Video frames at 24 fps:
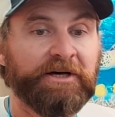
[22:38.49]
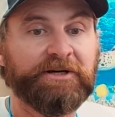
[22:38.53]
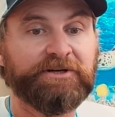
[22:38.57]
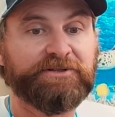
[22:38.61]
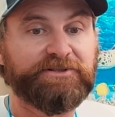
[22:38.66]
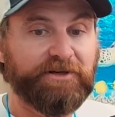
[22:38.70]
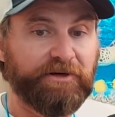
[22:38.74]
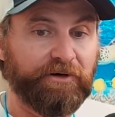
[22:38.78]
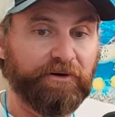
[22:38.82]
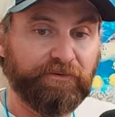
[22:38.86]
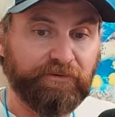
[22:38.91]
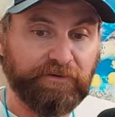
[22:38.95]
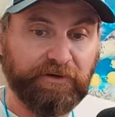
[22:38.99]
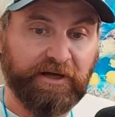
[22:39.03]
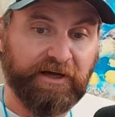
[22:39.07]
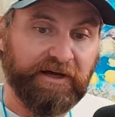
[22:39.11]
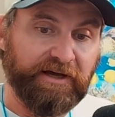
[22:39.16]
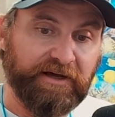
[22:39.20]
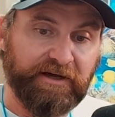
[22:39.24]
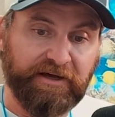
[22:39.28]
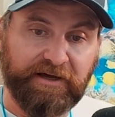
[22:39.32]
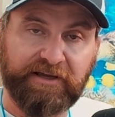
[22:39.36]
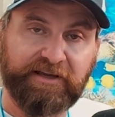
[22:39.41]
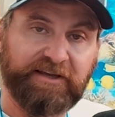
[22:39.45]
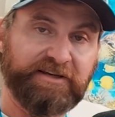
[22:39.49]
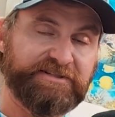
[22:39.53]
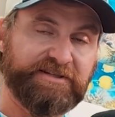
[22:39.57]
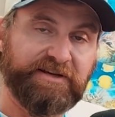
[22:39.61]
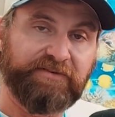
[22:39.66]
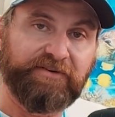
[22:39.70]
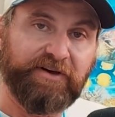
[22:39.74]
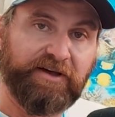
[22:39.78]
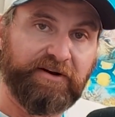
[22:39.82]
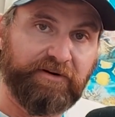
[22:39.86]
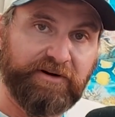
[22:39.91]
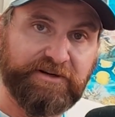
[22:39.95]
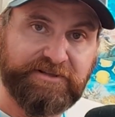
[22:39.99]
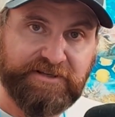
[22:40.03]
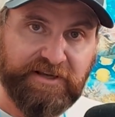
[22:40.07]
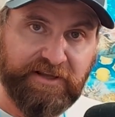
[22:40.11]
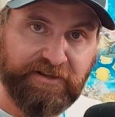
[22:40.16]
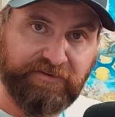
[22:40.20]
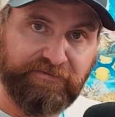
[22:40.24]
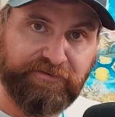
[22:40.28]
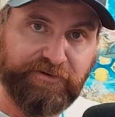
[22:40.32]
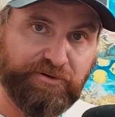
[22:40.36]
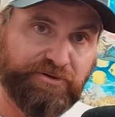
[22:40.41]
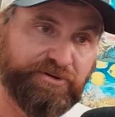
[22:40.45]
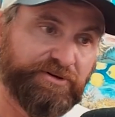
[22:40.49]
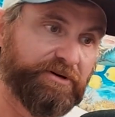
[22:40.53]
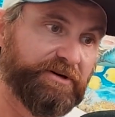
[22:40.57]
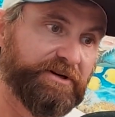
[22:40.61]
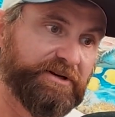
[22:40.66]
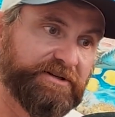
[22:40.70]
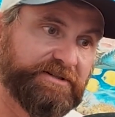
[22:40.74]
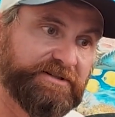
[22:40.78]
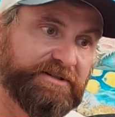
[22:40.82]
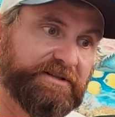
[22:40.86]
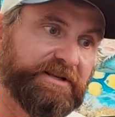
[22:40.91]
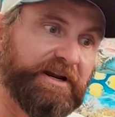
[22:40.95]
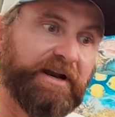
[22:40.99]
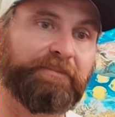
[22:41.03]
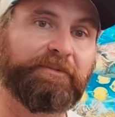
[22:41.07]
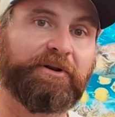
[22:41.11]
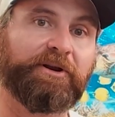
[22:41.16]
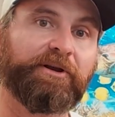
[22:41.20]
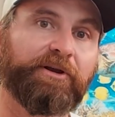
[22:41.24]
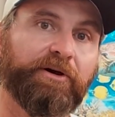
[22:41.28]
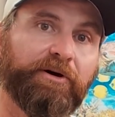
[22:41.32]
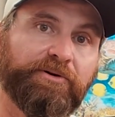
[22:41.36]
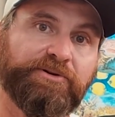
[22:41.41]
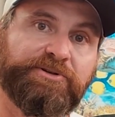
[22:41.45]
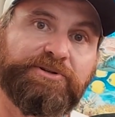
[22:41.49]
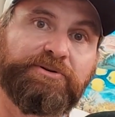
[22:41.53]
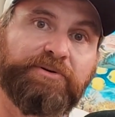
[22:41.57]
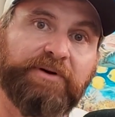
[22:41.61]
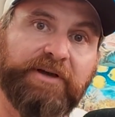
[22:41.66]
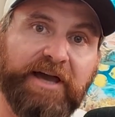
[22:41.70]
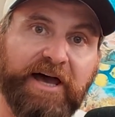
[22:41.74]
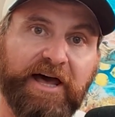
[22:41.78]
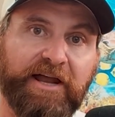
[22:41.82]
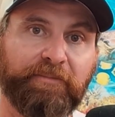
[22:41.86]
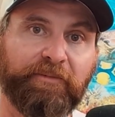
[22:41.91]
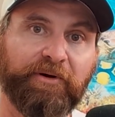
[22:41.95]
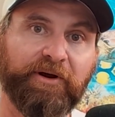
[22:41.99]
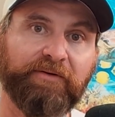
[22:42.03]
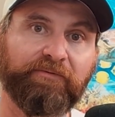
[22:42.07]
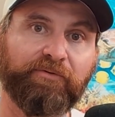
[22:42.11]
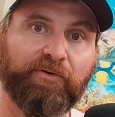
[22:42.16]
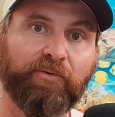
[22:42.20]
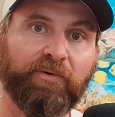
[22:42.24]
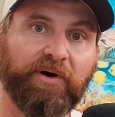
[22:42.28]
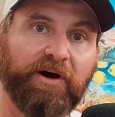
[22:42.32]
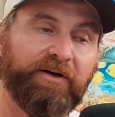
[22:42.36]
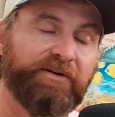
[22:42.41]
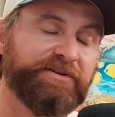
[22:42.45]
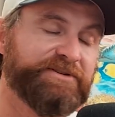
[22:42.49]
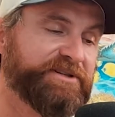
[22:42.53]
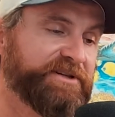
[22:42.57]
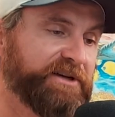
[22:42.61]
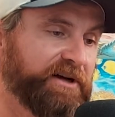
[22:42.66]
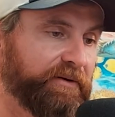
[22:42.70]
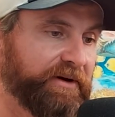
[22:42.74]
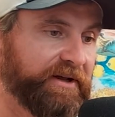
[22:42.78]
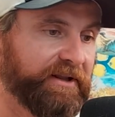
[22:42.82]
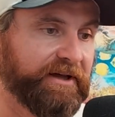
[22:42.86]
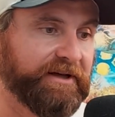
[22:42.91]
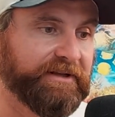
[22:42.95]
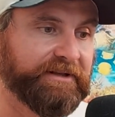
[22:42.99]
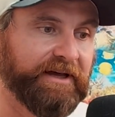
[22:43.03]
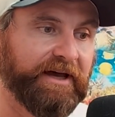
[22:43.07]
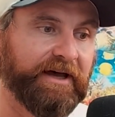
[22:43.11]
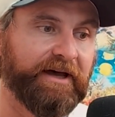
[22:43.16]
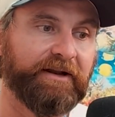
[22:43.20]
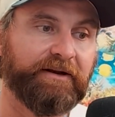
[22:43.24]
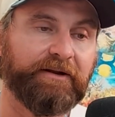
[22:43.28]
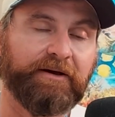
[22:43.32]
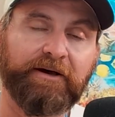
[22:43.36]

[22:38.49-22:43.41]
so I guess I've kind of already said the future is that I'm going to go to a catamaran for a while and see how I like that.